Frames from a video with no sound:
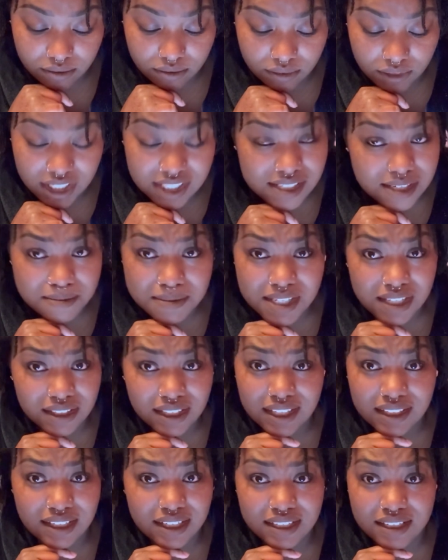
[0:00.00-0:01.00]
Seems like
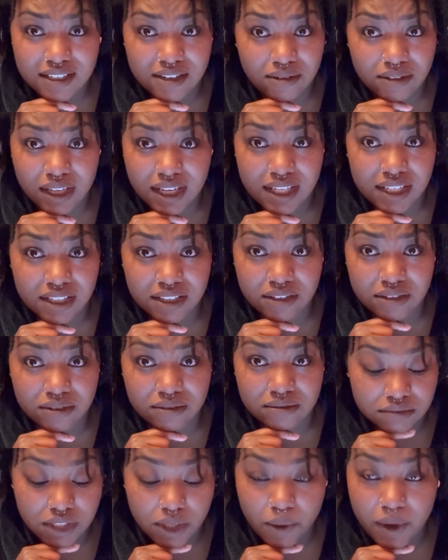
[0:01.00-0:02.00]
that lady don't like you,
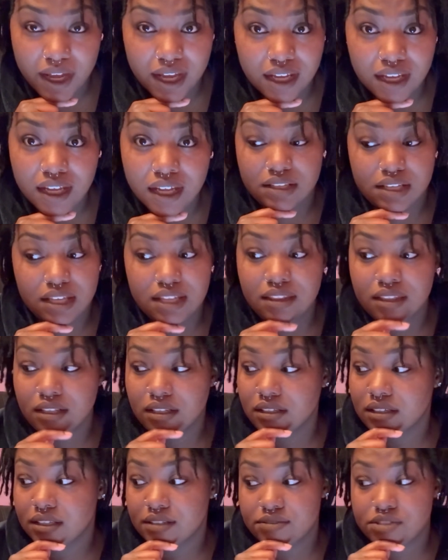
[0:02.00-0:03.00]
okay? And
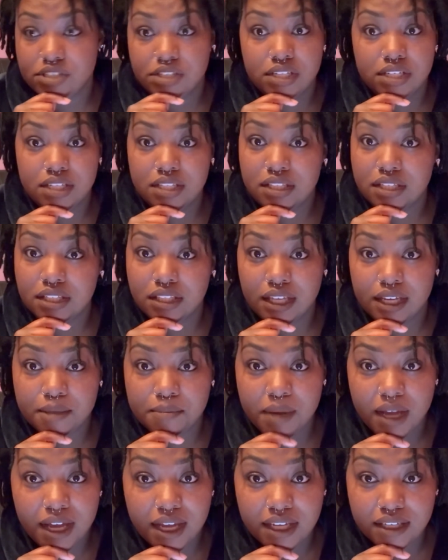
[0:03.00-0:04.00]
look, if she anything like
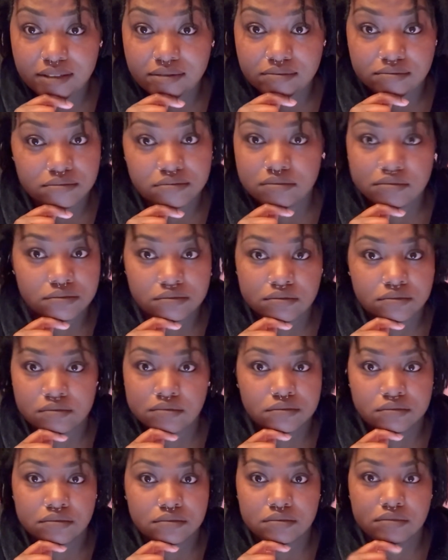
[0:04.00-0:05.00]
mine,
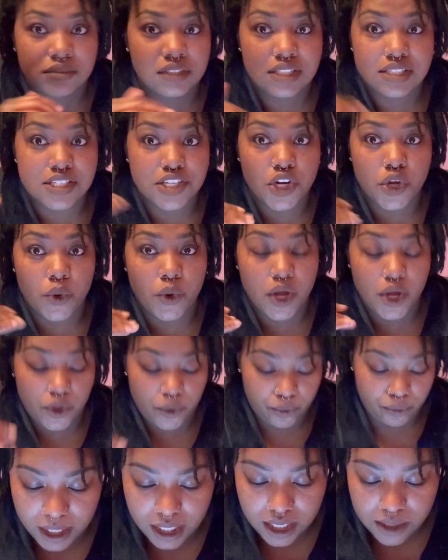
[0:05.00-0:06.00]
it's a no-go.
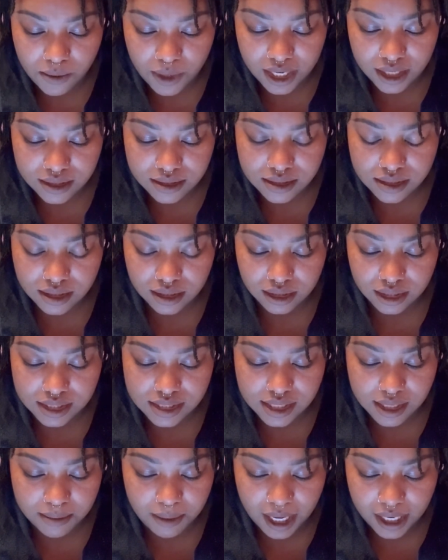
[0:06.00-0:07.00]
Anyways, let's
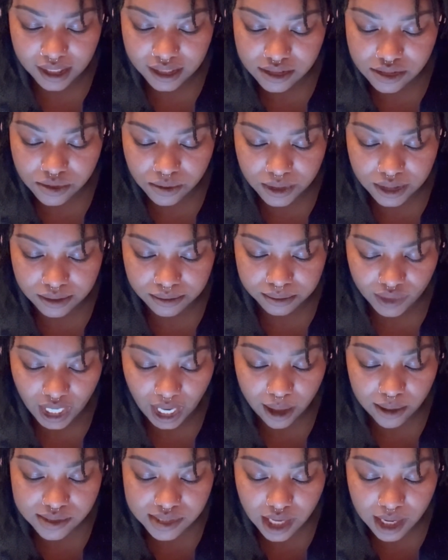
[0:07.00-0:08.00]
get back into it.
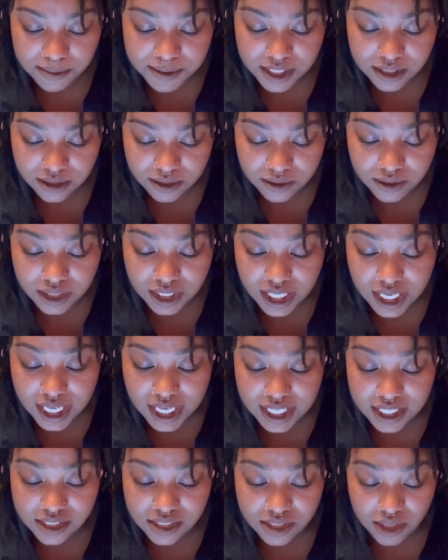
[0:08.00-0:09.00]
I was absolutely
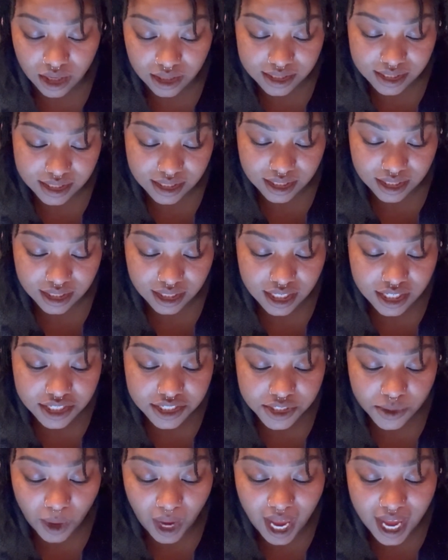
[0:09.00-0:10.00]
exhausted,
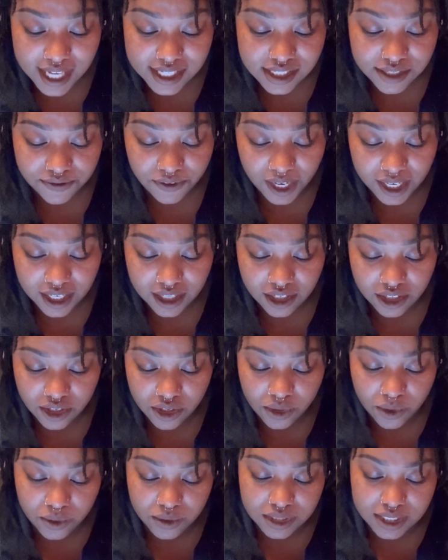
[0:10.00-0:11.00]
so I asked if I could
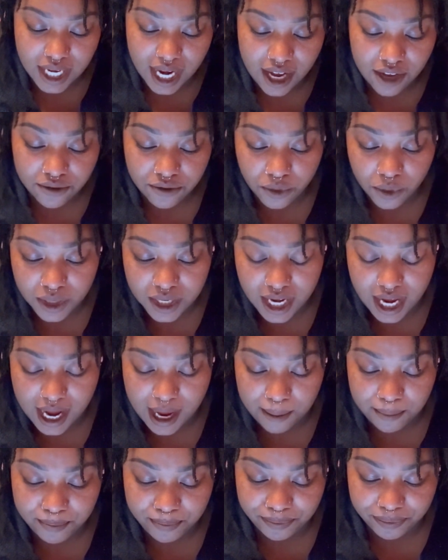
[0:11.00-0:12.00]
go down for a
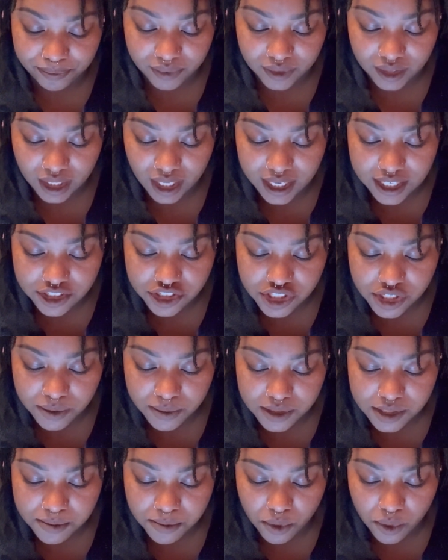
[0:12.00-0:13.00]
nap, and she
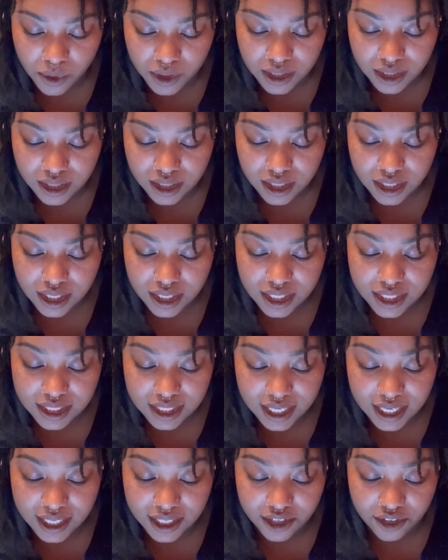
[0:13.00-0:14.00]
was more
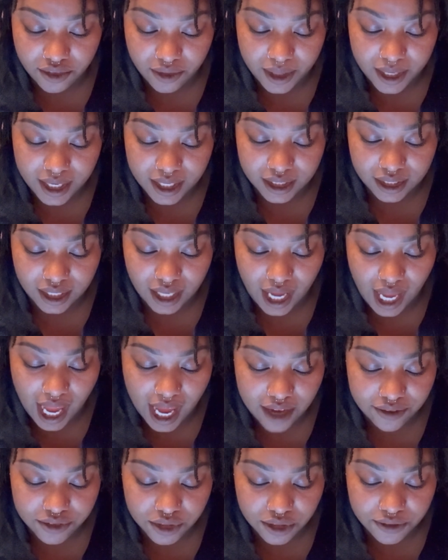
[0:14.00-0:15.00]
than agreeing.
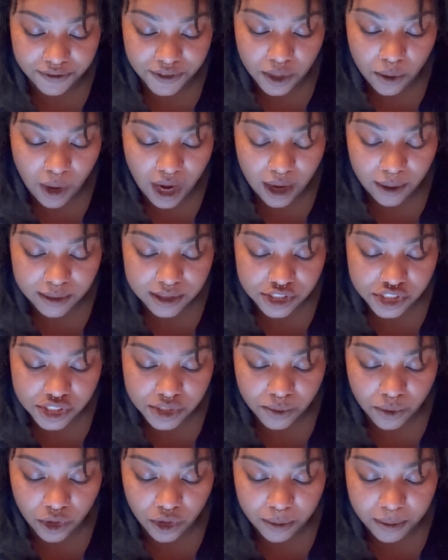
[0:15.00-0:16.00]
After a few hours, she
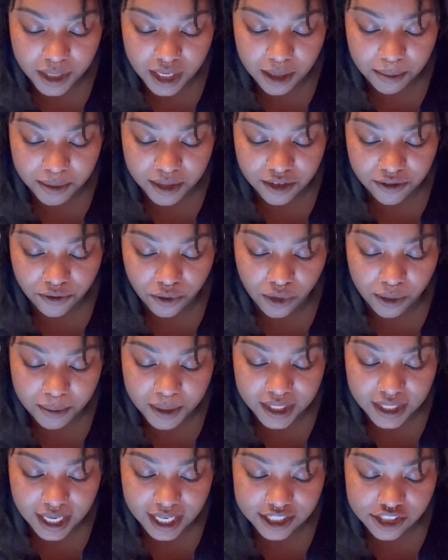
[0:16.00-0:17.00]
woke me up and informed
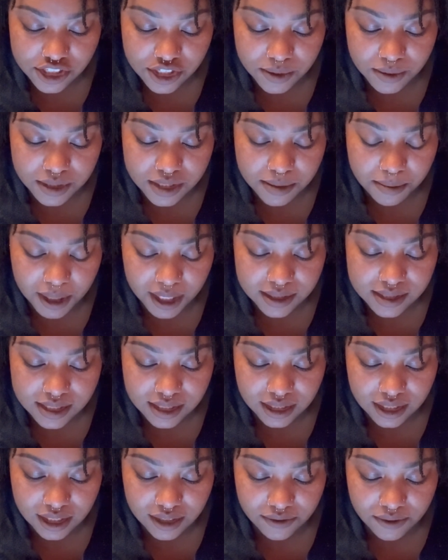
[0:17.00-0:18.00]
me that she was about to
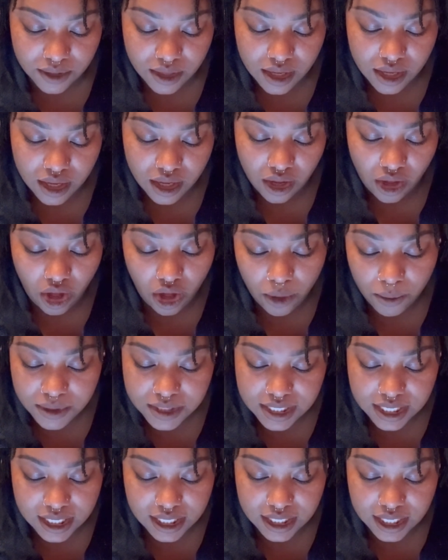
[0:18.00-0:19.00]
leave. All
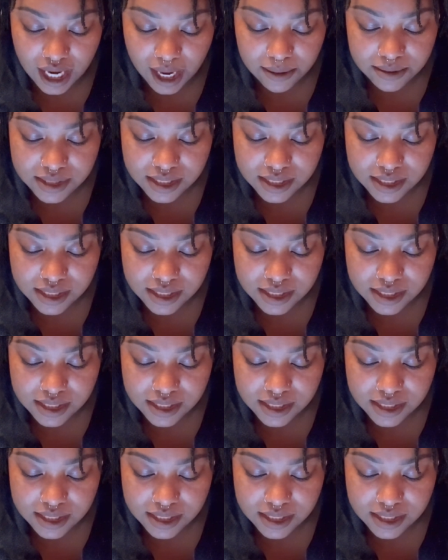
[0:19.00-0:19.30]
was good. I was